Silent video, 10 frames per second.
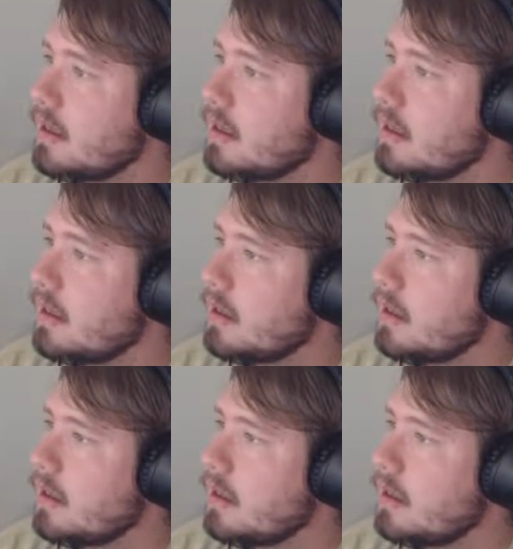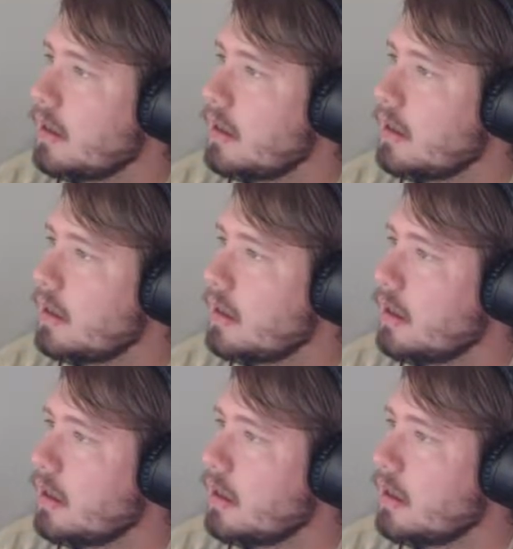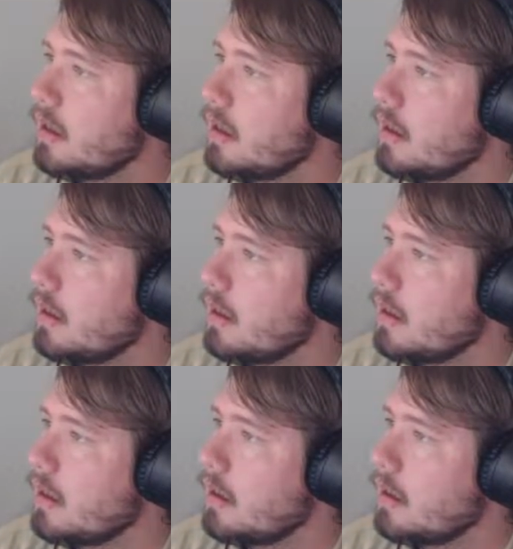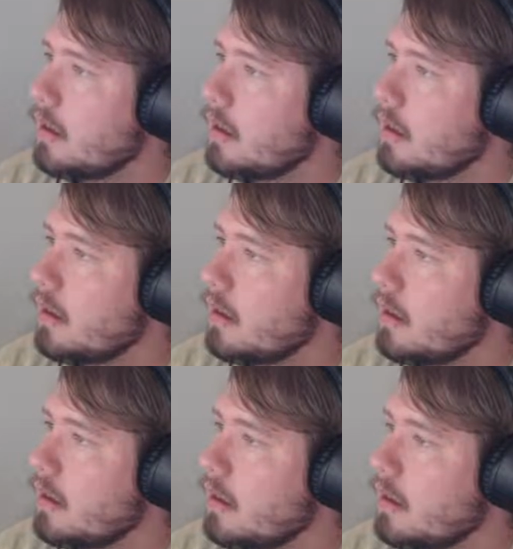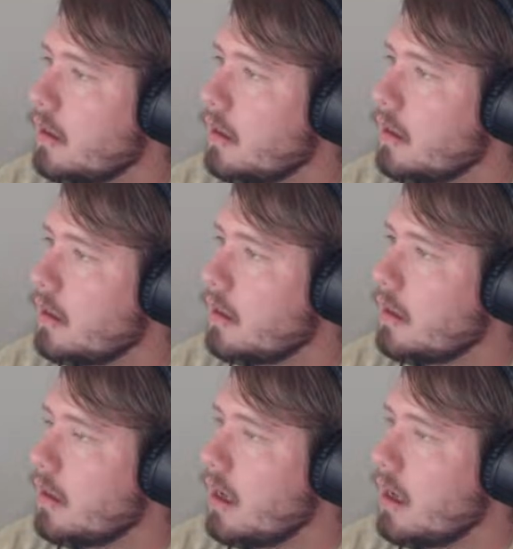(no one is talking)